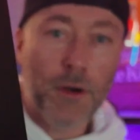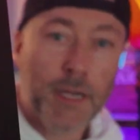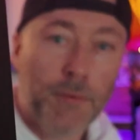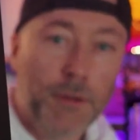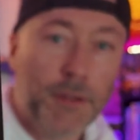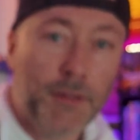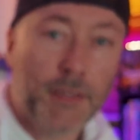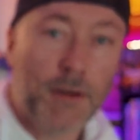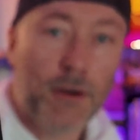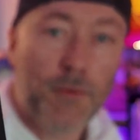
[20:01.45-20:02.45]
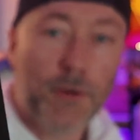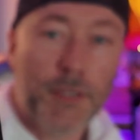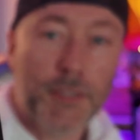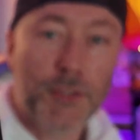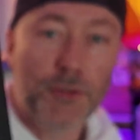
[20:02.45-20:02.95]
I really think the artwork
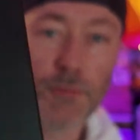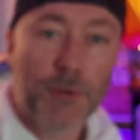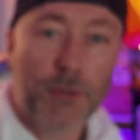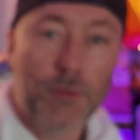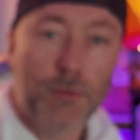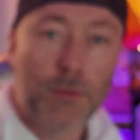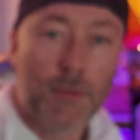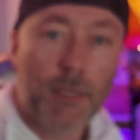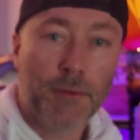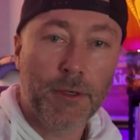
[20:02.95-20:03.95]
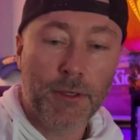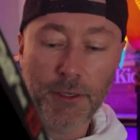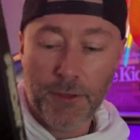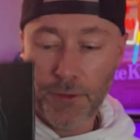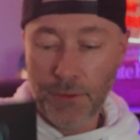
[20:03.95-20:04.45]
is super cool. I really
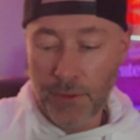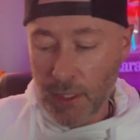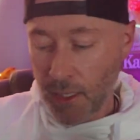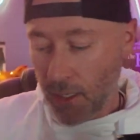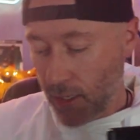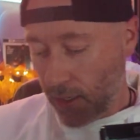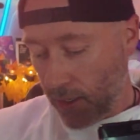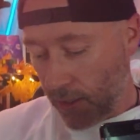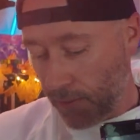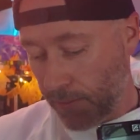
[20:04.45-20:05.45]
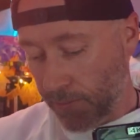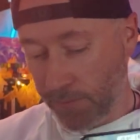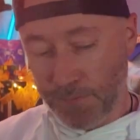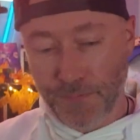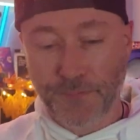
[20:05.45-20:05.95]
do. And
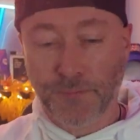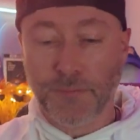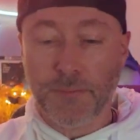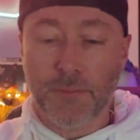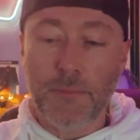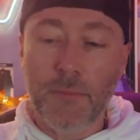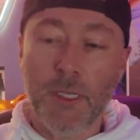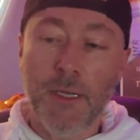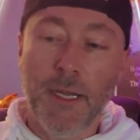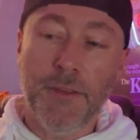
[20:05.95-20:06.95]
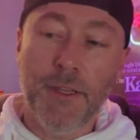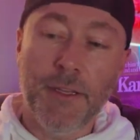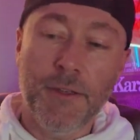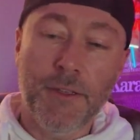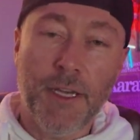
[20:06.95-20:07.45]

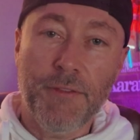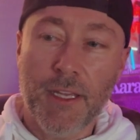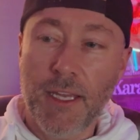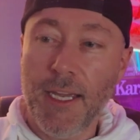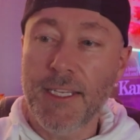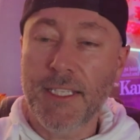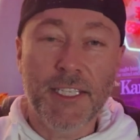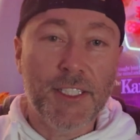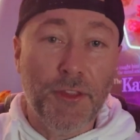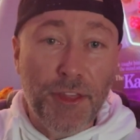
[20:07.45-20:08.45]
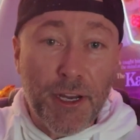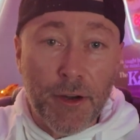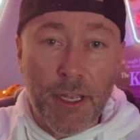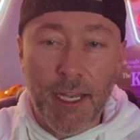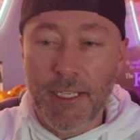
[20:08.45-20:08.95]
then you have the case, and it's a
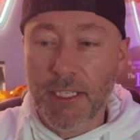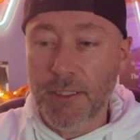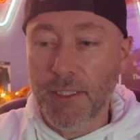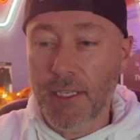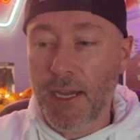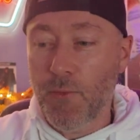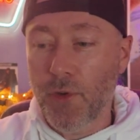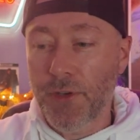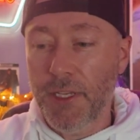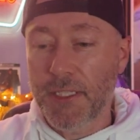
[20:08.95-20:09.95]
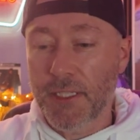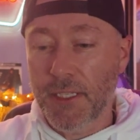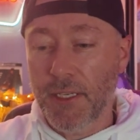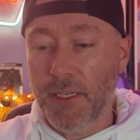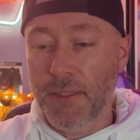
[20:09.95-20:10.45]
thicker case because it's got more
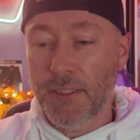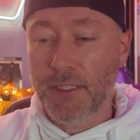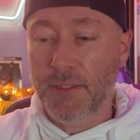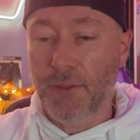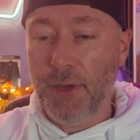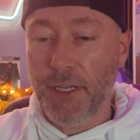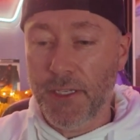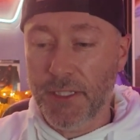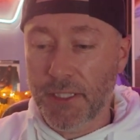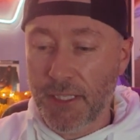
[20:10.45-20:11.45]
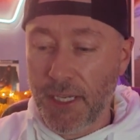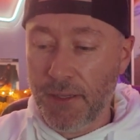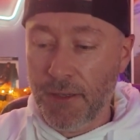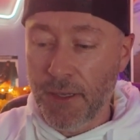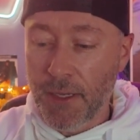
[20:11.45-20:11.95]
discs in it. It's a 3-disc
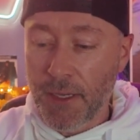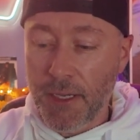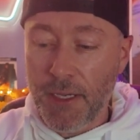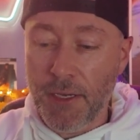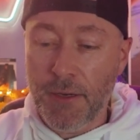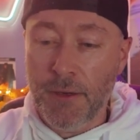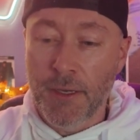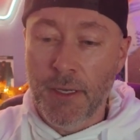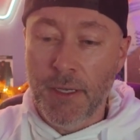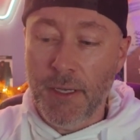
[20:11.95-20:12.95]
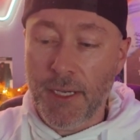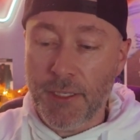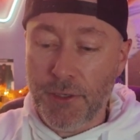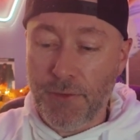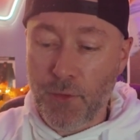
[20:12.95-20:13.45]
set here. You
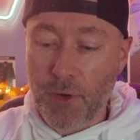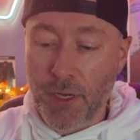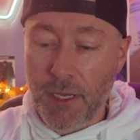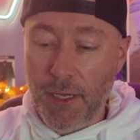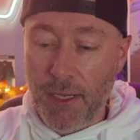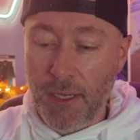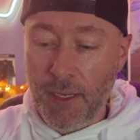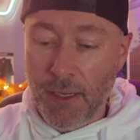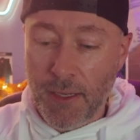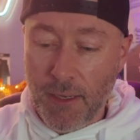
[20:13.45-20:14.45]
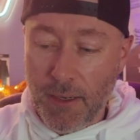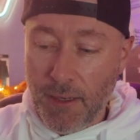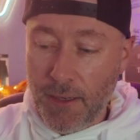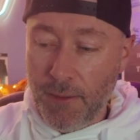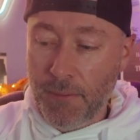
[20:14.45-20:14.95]
got your 4K
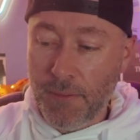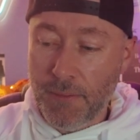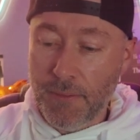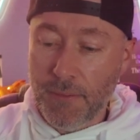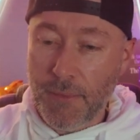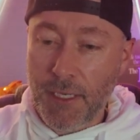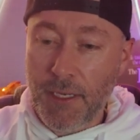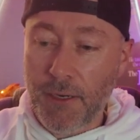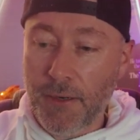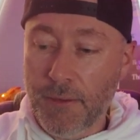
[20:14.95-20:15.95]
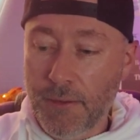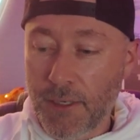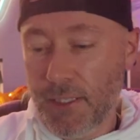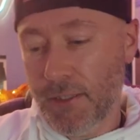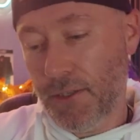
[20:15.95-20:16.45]
here.
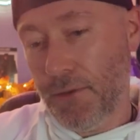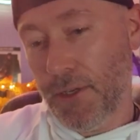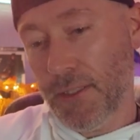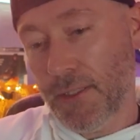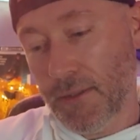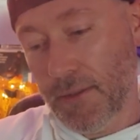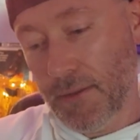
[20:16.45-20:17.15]
Is it 2 discs?